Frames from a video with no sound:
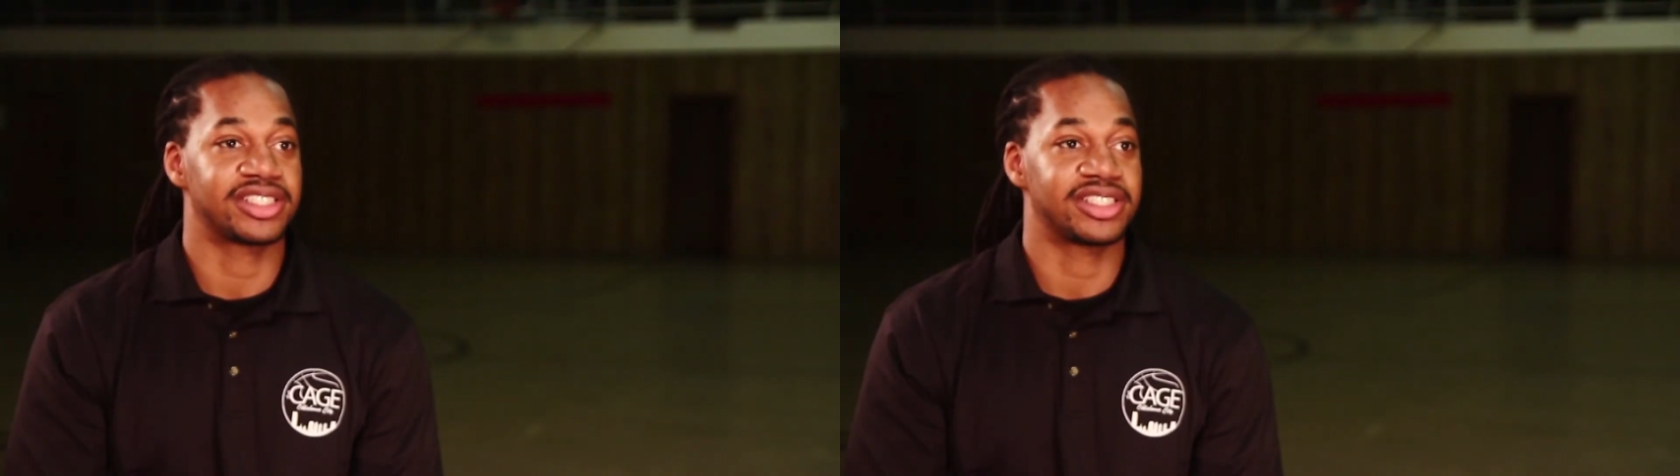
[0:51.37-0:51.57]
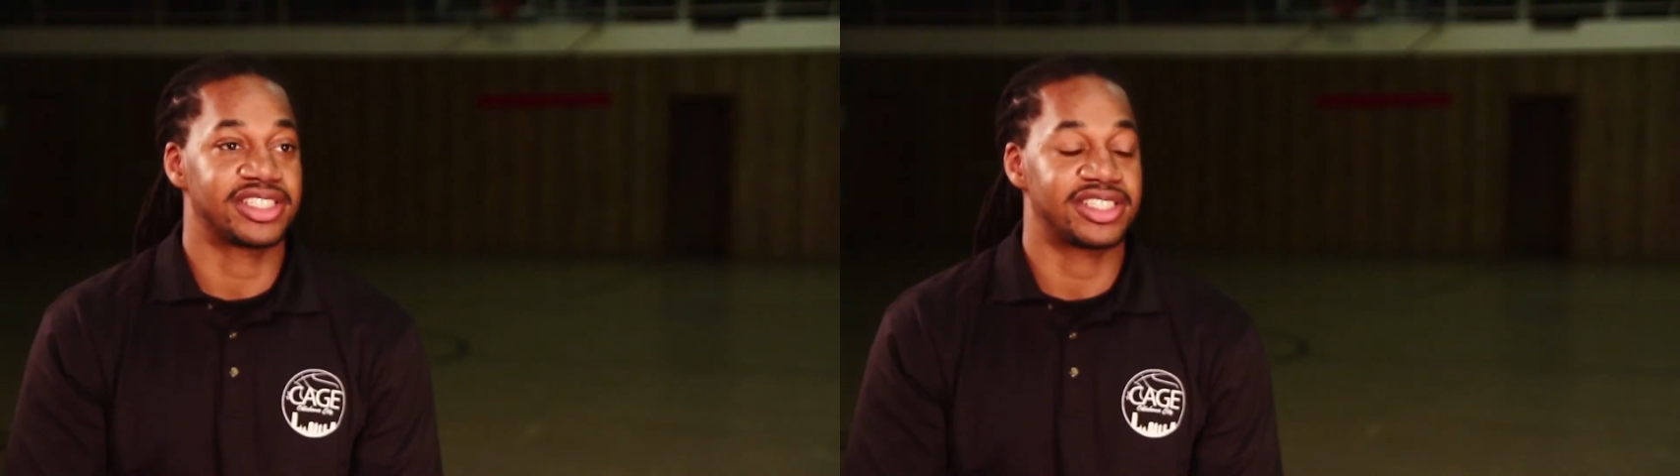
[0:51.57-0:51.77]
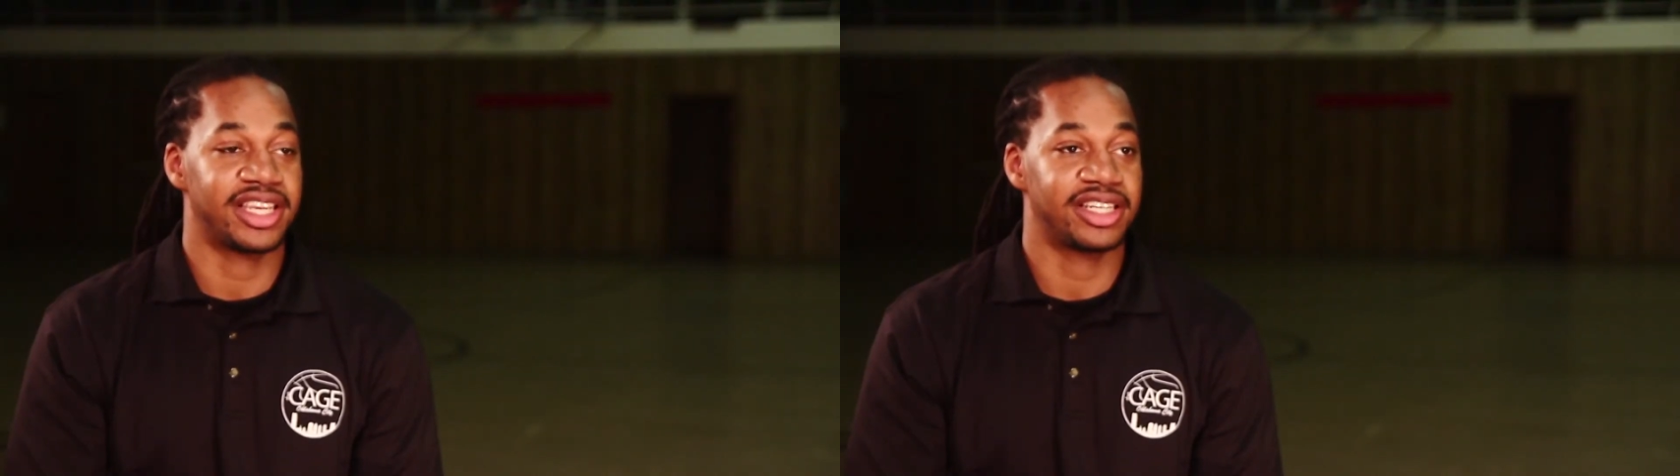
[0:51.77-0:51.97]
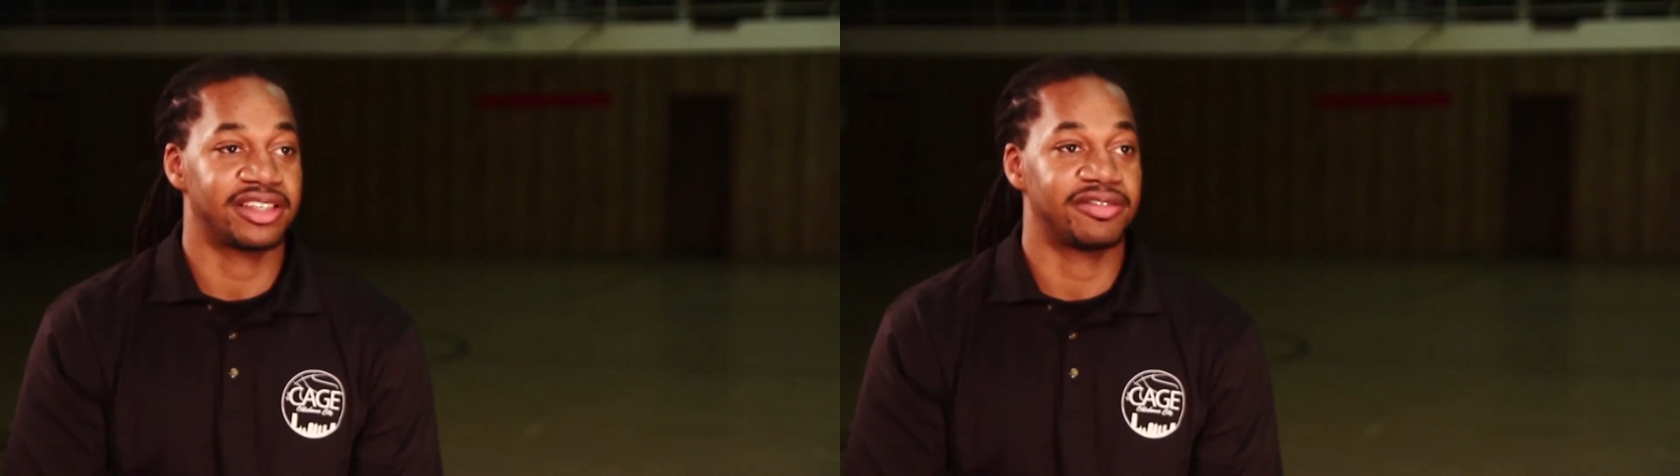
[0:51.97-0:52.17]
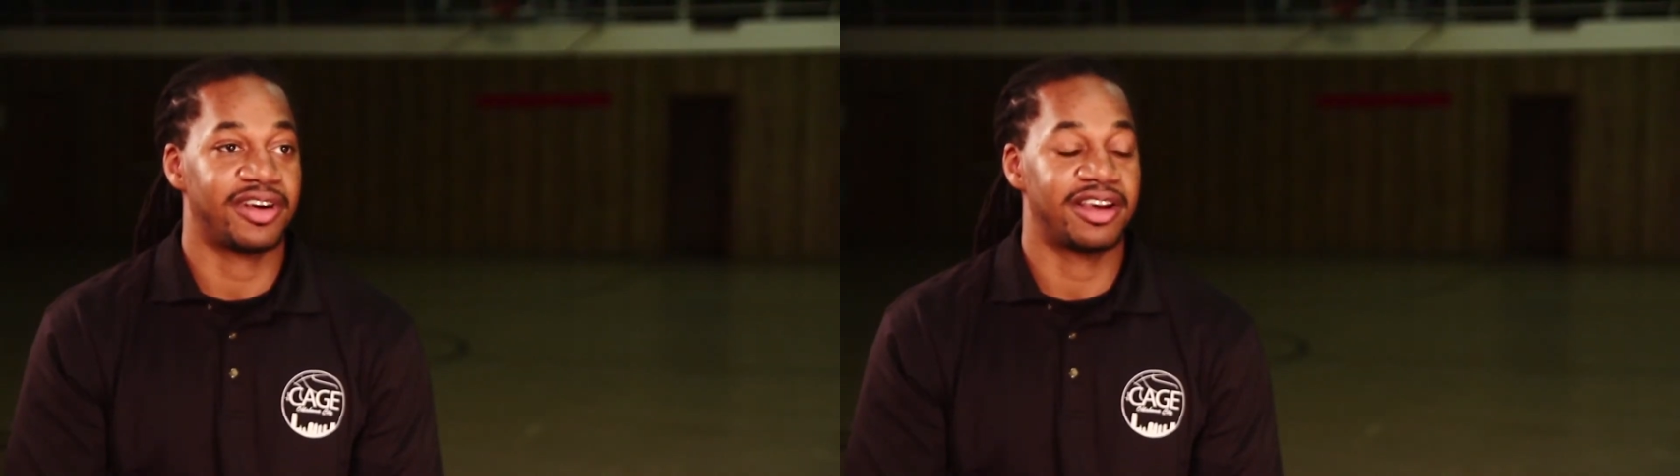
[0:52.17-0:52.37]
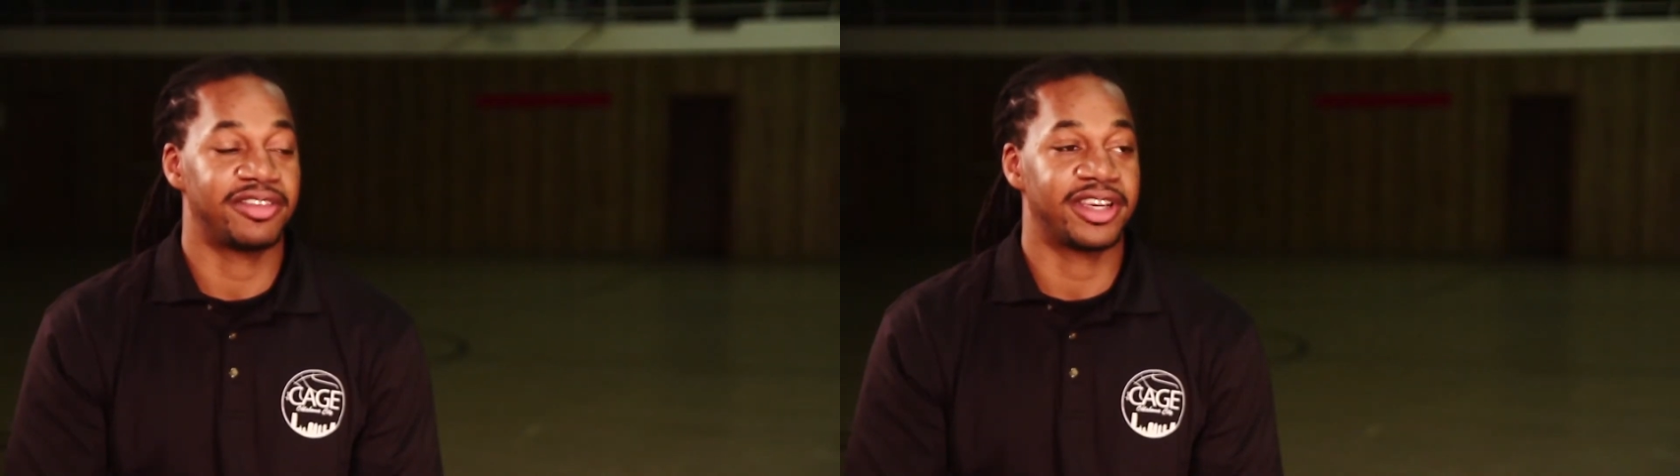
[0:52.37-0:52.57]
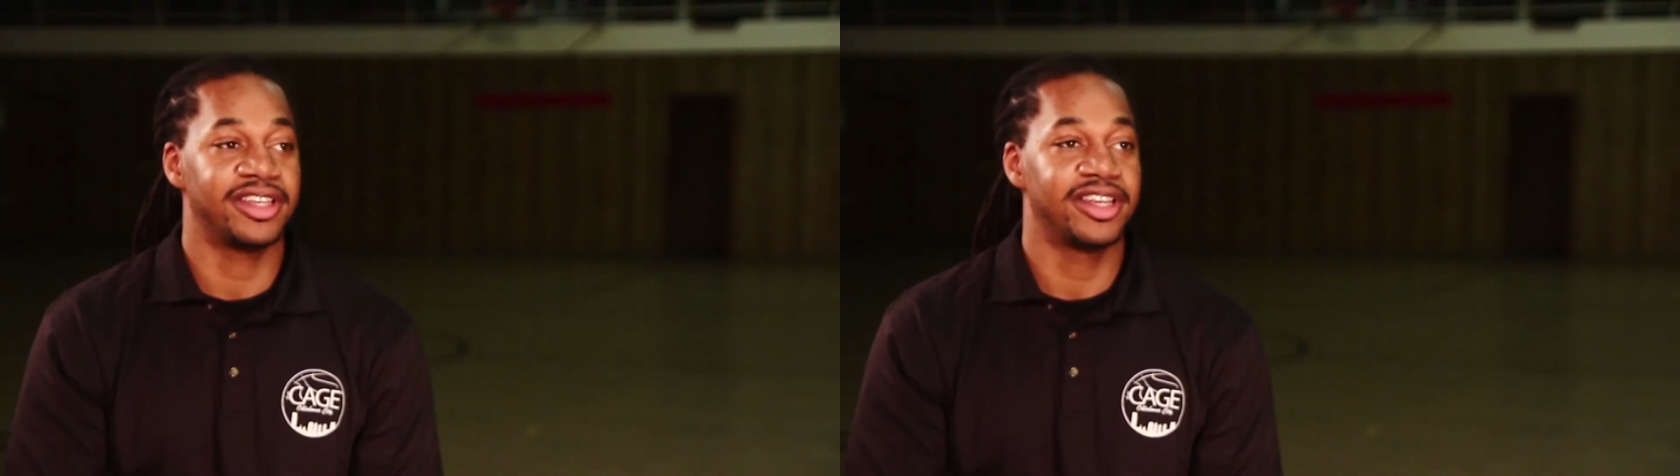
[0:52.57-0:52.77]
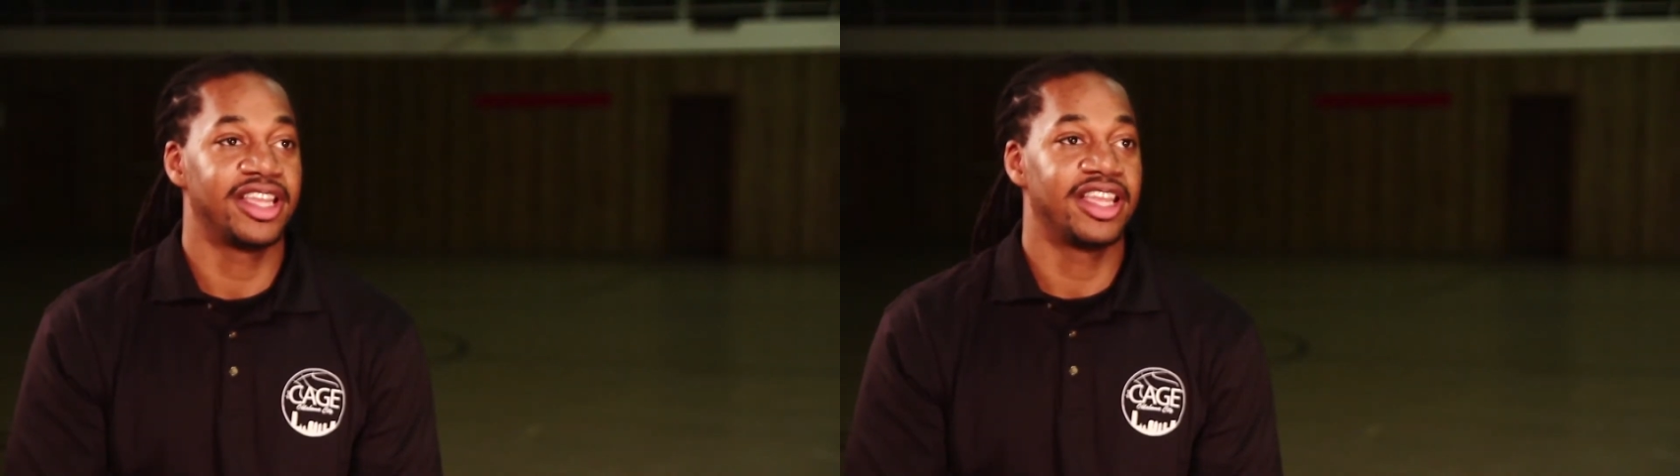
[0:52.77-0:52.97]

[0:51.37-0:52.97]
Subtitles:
in the state in 5A.